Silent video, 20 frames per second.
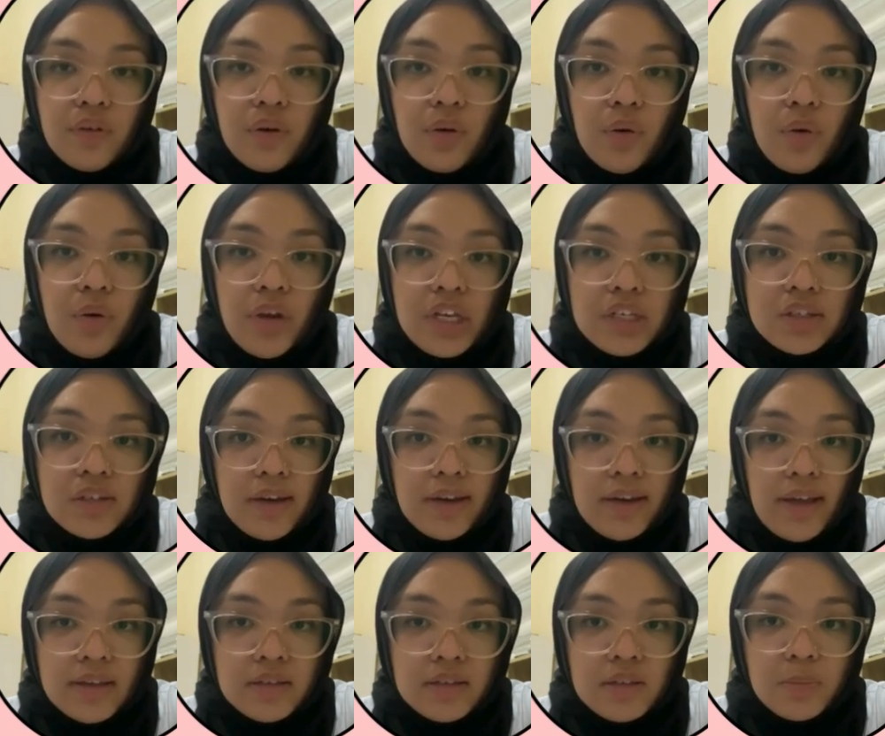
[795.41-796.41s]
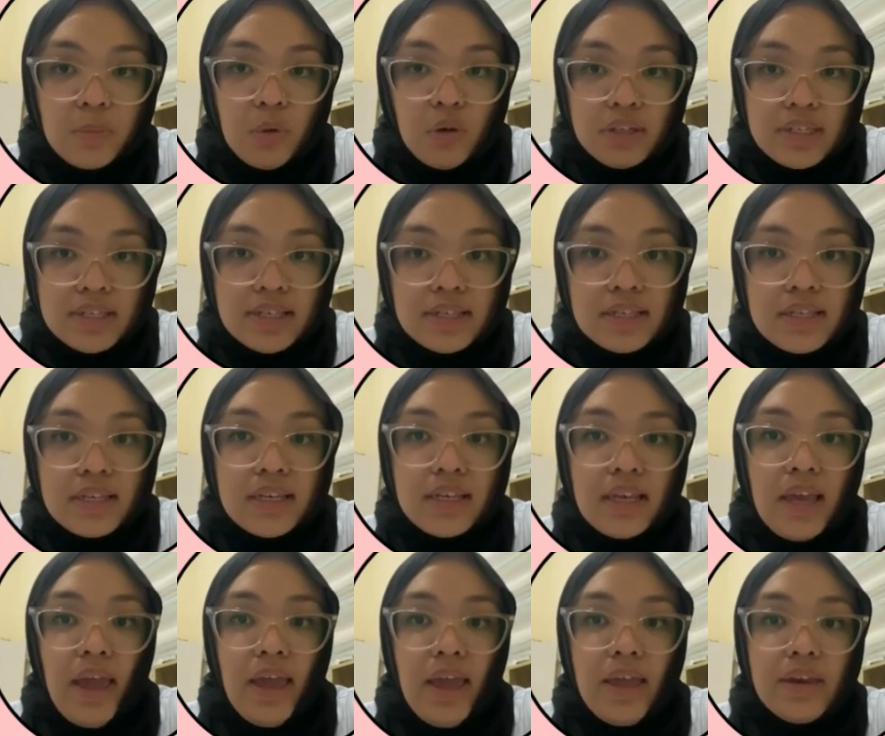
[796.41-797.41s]
OH&S
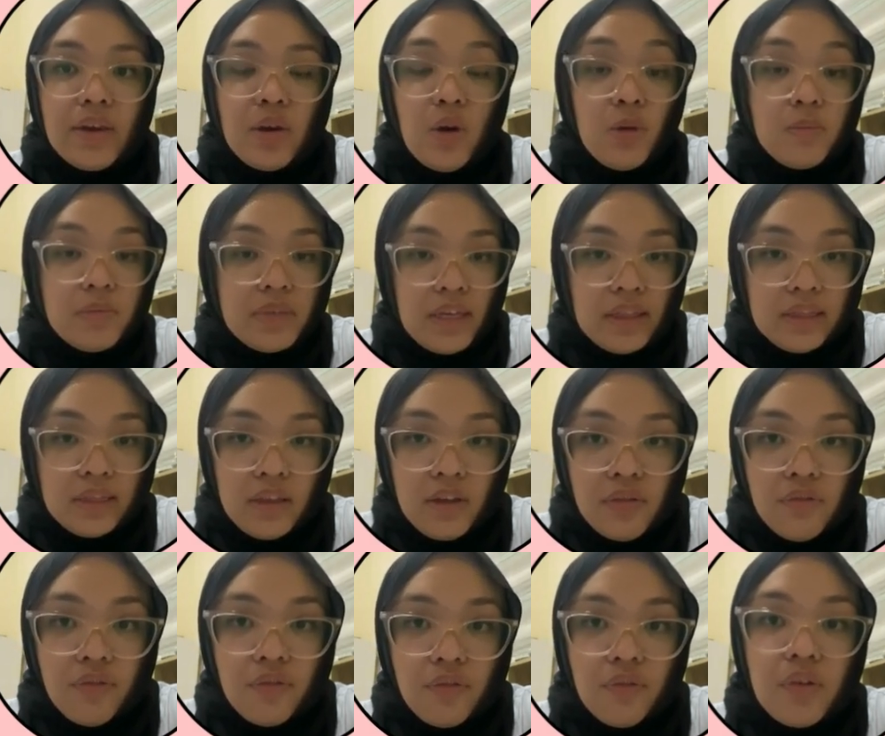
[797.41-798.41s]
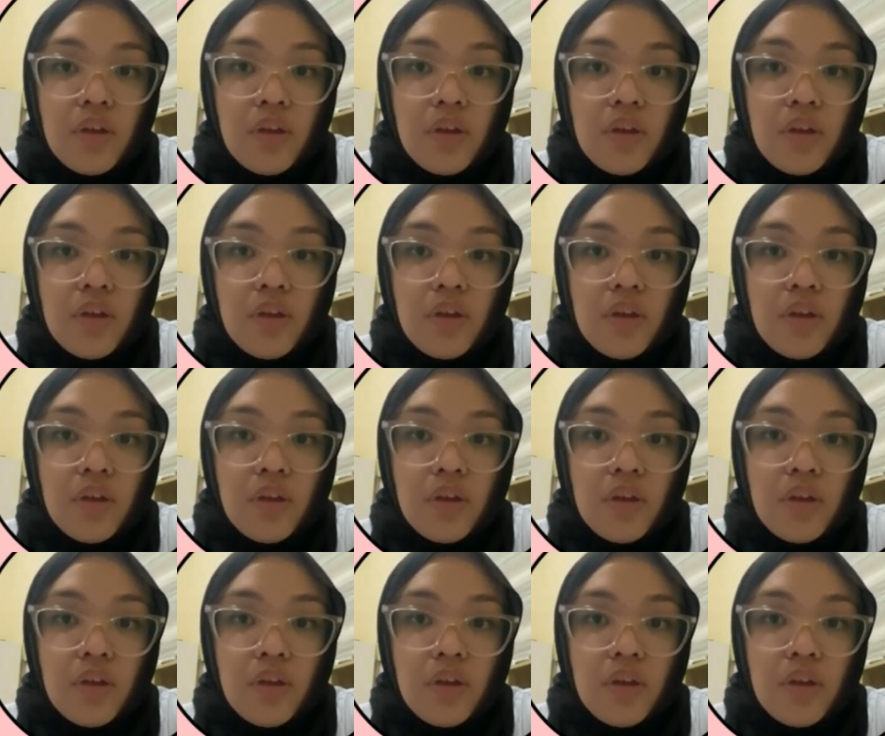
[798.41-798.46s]
policy and objective,